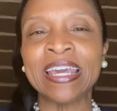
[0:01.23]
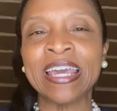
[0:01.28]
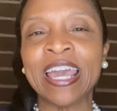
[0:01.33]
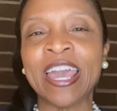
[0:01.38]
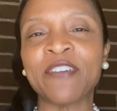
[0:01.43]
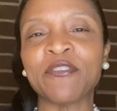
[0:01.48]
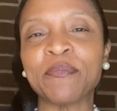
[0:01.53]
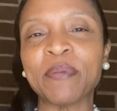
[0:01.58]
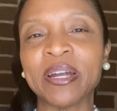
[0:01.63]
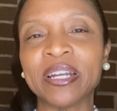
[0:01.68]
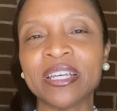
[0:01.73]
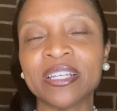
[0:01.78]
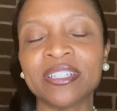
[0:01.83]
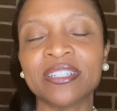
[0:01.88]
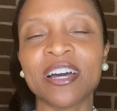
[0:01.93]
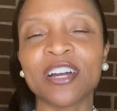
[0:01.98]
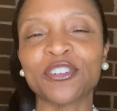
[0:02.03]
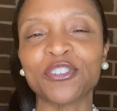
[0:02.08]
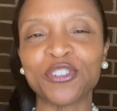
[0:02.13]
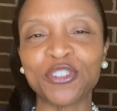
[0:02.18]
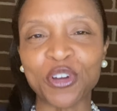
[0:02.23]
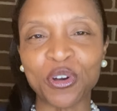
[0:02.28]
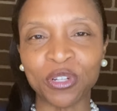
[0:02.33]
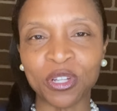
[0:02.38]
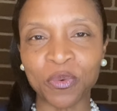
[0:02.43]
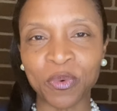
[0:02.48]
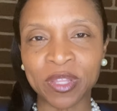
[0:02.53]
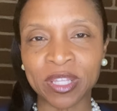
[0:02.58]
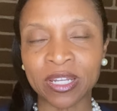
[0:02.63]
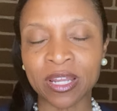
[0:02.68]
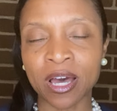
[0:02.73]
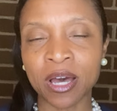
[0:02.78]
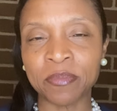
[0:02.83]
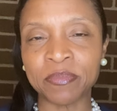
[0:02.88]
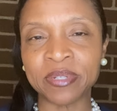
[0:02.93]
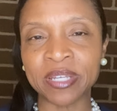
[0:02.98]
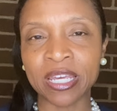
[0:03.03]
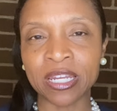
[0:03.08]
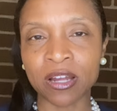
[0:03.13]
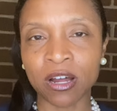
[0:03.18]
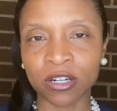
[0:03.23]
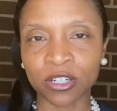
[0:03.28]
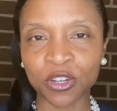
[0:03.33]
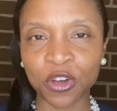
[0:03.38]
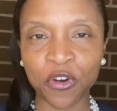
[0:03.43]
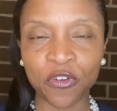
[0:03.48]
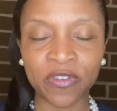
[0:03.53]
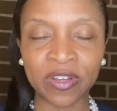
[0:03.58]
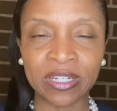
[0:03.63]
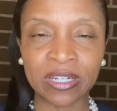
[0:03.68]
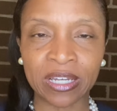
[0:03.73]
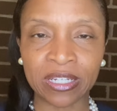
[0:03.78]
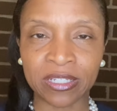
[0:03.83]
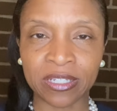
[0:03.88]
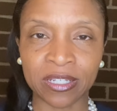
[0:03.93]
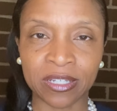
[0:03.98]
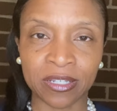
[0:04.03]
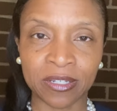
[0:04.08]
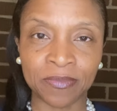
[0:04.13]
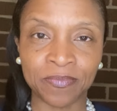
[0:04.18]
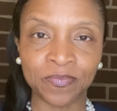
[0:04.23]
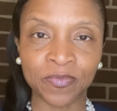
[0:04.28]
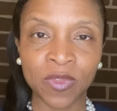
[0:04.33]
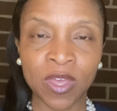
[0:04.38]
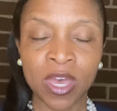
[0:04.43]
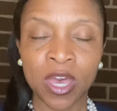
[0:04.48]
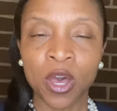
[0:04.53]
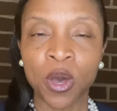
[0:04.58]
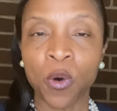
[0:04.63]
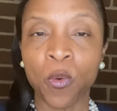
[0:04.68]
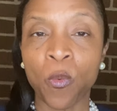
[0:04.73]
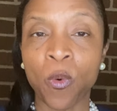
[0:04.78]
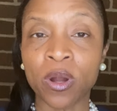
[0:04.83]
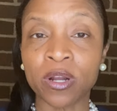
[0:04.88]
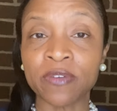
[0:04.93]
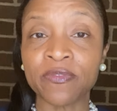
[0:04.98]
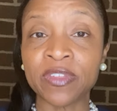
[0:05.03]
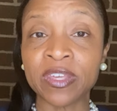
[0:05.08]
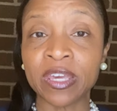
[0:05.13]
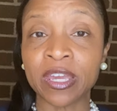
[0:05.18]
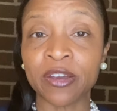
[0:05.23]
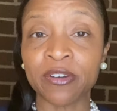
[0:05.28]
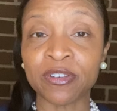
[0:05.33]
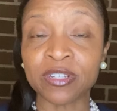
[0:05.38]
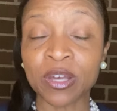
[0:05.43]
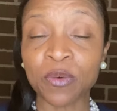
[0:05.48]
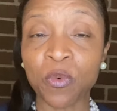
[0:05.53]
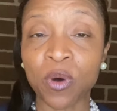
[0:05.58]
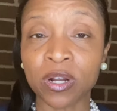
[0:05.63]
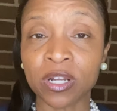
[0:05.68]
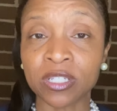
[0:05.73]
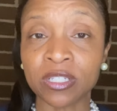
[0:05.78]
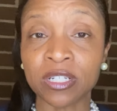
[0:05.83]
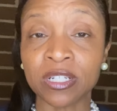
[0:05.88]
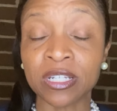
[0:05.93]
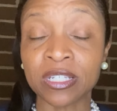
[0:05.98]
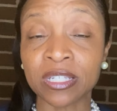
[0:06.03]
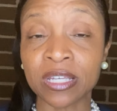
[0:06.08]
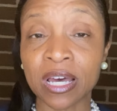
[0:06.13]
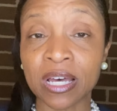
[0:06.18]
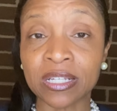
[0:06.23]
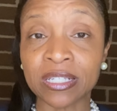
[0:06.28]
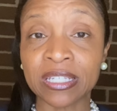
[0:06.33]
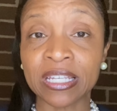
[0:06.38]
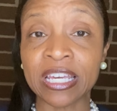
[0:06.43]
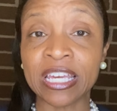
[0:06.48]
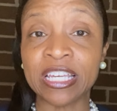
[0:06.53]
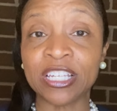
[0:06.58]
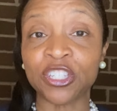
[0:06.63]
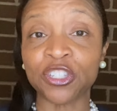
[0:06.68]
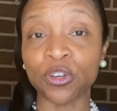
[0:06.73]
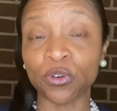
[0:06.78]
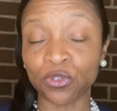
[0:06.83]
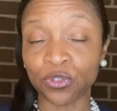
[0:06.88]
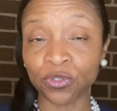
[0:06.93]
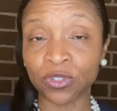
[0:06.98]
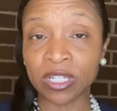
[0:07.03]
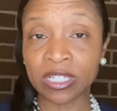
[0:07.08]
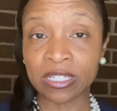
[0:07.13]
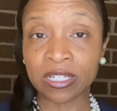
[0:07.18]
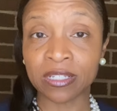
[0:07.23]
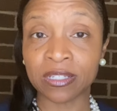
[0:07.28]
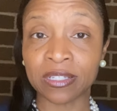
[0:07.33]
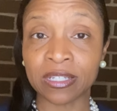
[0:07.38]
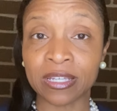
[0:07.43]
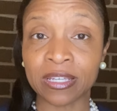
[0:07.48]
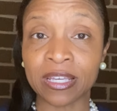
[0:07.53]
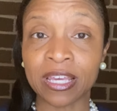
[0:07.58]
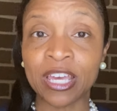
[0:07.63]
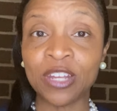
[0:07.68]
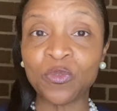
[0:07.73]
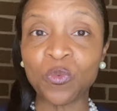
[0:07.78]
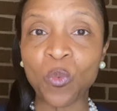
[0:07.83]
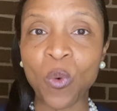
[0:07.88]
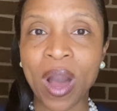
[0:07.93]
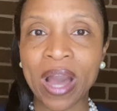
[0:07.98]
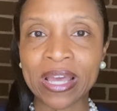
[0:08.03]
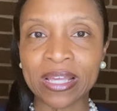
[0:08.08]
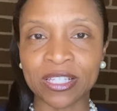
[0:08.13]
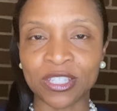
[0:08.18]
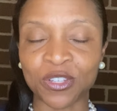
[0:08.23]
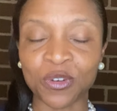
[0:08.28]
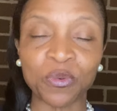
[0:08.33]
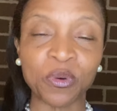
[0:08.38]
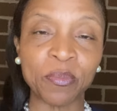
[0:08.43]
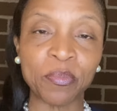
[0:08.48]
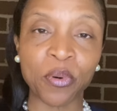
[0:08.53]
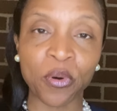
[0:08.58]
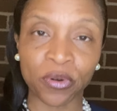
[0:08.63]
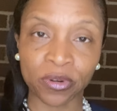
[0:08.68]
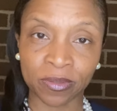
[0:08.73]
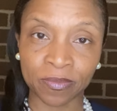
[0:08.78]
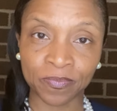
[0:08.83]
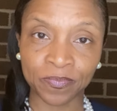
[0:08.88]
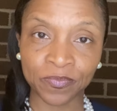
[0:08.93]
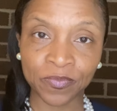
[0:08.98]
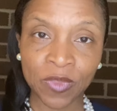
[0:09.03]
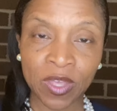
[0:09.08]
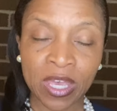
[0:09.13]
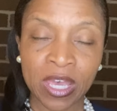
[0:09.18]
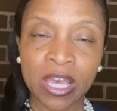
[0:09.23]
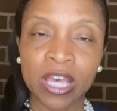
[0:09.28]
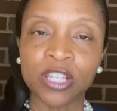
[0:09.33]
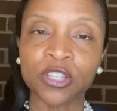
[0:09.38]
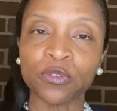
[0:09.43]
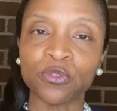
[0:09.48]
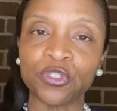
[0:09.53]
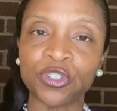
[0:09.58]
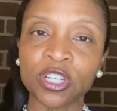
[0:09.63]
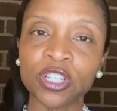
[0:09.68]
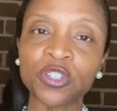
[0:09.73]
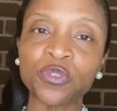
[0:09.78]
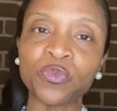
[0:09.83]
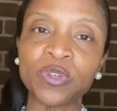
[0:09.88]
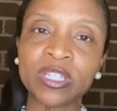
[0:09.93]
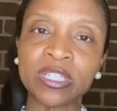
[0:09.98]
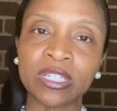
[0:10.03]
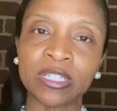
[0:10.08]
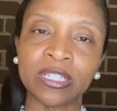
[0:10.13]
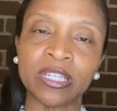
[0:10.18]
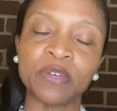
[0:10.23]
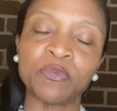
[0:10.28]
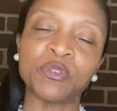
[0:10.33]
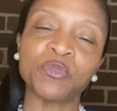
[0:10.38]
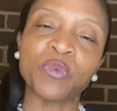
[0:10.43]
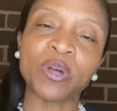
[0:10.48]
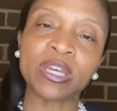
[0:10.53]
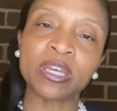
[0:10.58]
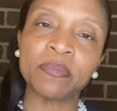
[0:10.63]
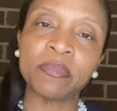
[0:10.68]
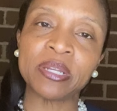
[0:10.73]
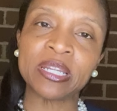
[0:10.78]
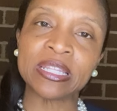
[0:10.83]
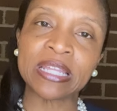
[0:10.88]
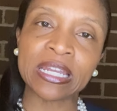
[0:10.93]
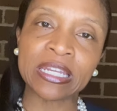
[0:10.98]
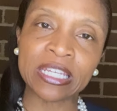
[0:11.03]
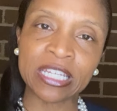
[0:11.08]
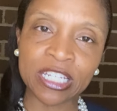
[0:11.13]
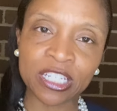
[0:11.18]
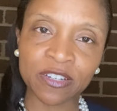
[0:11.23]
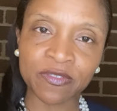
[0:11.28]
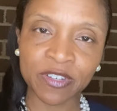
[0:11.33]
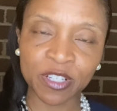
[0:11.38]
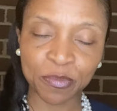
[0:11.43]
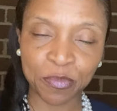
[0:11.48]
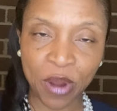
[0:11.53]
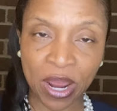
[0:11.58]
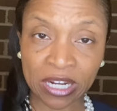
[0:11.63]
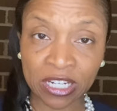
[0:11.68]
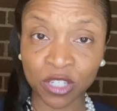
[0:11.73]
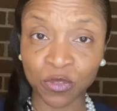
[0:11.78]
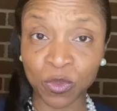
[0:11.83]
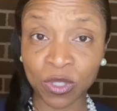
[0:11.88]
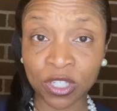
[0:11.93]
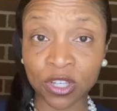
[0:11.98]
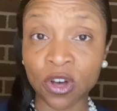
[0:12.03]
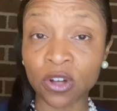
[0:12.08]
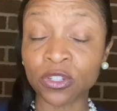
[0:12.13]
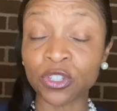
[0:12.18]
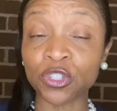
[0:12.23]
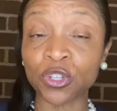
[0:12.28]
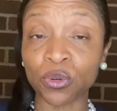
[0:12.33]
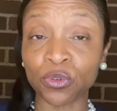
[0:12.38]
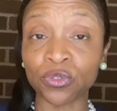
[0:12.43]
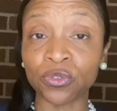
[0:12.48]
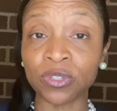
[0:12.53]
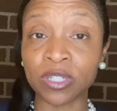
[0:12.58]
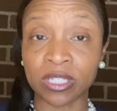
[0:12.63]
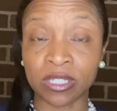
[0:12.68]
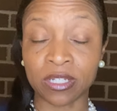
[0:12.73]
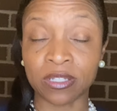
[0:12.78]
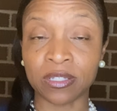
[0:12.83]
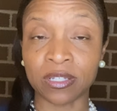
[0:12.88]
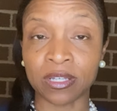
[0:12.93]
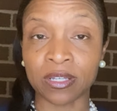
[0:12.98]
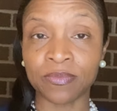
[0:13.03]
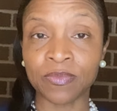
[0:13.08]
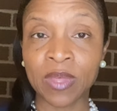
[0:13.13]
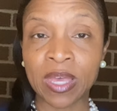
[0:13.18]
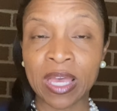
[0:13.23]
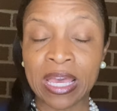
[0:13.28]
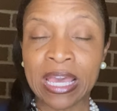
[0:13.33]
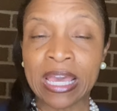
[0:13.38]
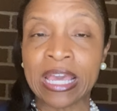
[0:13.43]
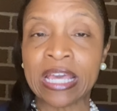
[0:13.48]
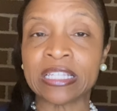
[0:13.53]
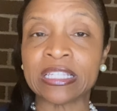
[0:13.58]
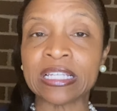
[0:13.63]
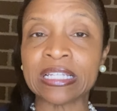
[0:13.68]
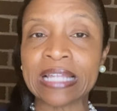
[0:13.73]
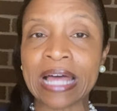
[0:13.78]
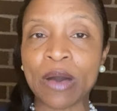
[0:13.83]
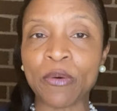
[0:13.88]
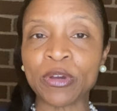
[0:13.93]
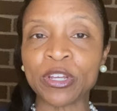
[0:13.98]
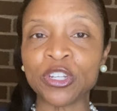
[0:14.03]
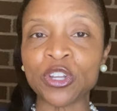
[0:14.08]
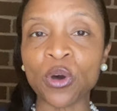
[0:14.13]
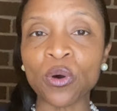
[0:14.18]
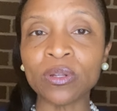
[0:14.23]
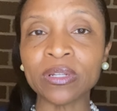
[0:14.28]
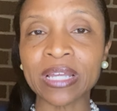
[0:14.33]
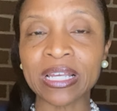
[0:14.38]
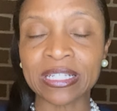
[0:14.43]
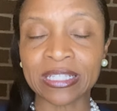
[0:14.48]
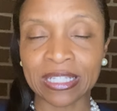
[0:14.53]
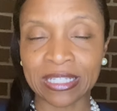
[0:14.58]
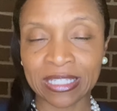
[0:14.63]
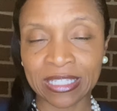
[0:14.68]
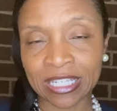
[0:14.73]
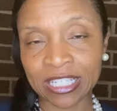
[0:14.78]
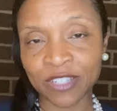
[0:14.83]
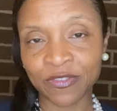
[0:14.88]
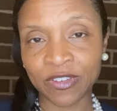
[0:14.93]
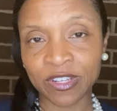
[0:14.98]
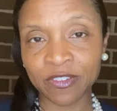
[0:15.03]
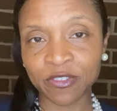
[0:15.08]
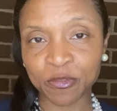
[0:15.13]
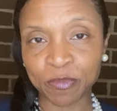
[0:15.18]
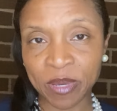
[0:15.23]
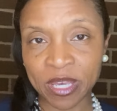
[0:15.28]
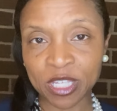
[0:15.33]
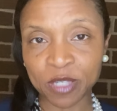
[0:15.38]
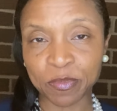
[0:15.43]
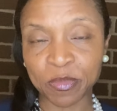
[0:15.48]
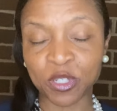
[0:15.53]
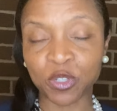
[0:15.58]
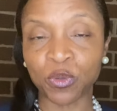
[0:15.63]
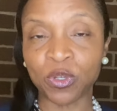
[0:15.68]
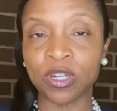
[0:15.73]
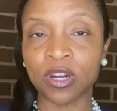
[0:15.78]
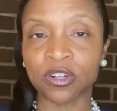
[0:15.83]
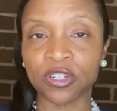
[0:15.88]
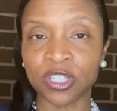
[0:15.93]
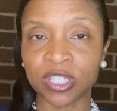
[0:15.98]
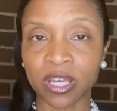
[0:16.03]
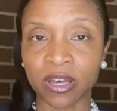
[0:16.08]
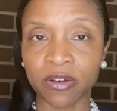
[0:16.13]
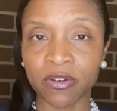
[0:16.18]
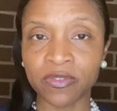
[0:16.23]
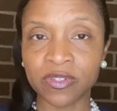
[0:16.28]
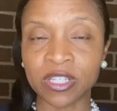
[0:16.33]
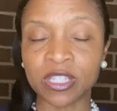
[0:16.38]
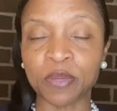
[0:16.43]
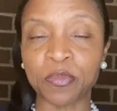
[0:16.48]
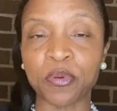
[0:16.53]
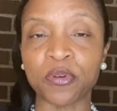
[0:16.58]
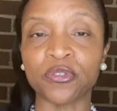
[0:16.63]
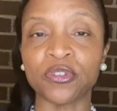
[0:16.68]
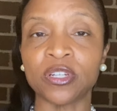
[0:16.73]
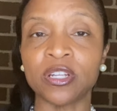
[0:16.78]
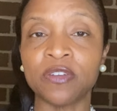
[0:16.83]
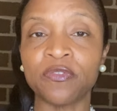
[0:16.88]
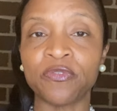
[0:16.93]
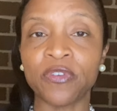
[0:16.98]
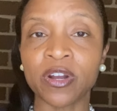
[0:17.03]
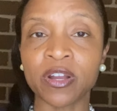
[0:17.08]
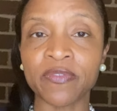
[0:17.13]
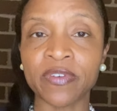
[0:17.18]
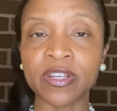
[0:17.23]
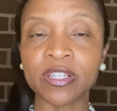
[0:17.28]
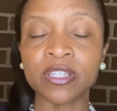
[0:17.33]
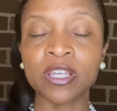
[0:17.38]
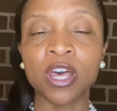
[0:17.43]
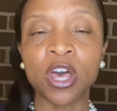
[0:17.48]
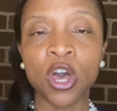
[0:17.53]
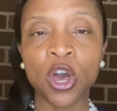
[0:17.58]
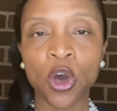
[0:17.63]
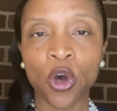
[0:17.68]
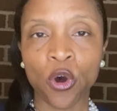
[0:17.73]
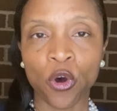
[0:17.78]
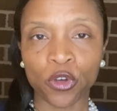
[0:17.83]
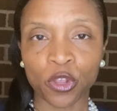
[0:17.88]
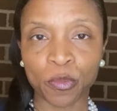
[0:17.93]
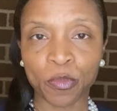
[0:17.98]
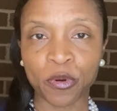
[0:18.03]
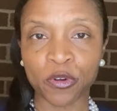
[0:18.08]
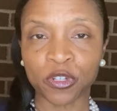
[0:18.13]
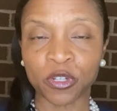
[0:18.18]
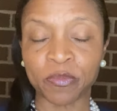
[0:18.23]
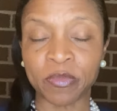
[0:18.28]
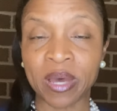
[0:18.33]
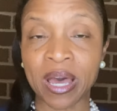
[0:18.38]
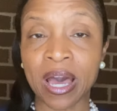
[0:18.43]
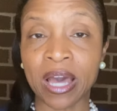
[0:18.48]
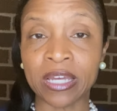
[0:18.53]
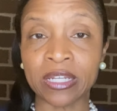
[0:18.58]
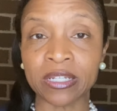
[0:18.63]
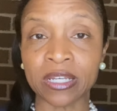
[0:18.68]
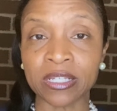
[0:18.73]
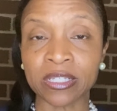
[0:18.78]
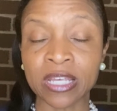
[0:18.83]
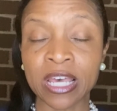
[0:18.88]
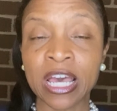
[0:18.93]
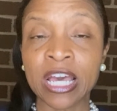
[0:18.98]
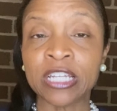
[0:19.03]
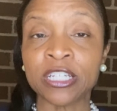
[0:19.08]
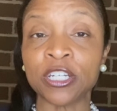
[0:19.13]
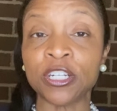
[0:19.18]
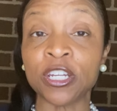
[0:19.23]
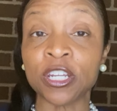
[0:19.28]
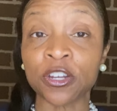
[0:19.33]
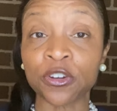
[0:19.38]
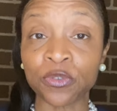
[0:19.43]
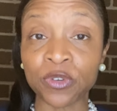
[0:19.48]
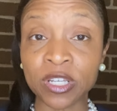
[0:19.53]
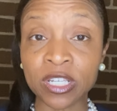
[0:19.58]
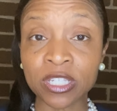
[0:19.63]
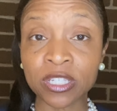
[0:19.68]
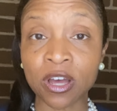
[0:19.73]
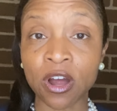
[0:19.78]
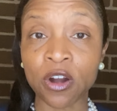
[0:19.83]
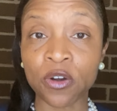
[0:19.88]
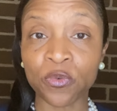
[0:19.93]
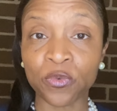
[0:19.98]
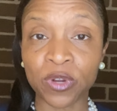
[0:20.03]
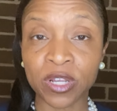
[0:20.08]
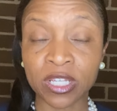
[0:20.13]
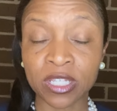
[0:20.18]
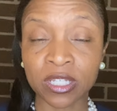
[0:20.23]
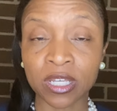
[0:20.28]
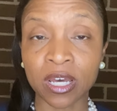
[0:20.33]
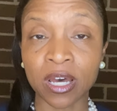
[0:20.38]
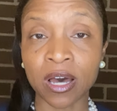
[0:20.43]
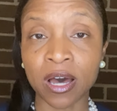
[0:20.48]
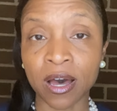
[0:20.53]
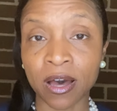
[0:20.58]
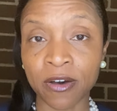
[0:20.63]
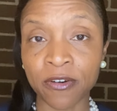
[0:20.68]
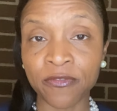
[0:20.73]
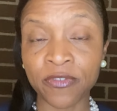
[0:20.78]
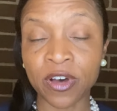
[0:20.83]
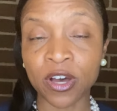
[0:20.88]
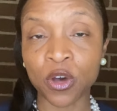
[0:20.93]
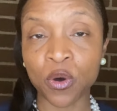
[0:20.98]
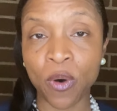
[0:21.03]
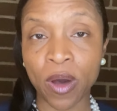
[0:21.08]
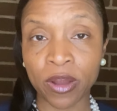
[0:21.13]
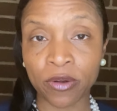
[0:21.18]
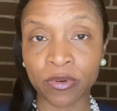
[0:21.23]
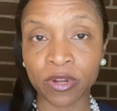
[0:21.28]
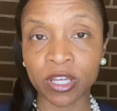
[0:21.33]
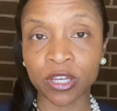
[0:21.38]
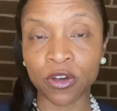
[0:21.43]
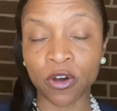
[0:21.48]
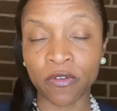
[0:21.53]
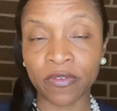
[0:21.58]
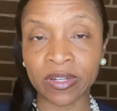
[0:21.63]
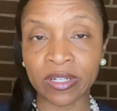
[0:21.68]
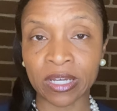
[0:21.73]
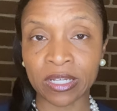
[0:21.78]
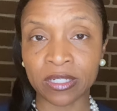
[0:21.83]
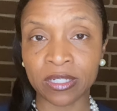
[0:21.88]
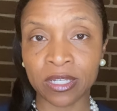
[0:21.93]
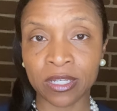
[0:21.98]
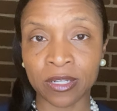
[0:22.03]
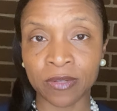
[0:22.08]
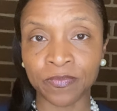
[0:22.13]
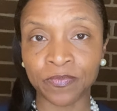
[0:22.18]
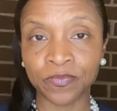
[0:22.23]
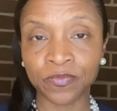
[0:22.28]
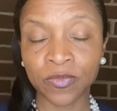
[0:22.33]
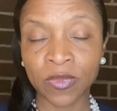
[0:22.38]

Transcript: Hey everybody, it's Dr. Yola with an update on COVID-19. One of the areas I want us to discuss is social distancing and why it's so important. So just recently, it was recommended that each of us practice what's called social distancing. It's allowing no less than 6 feet of space between ourselves and the person in front of us or the person behind us to decrease our risk of acquiring COVID-19.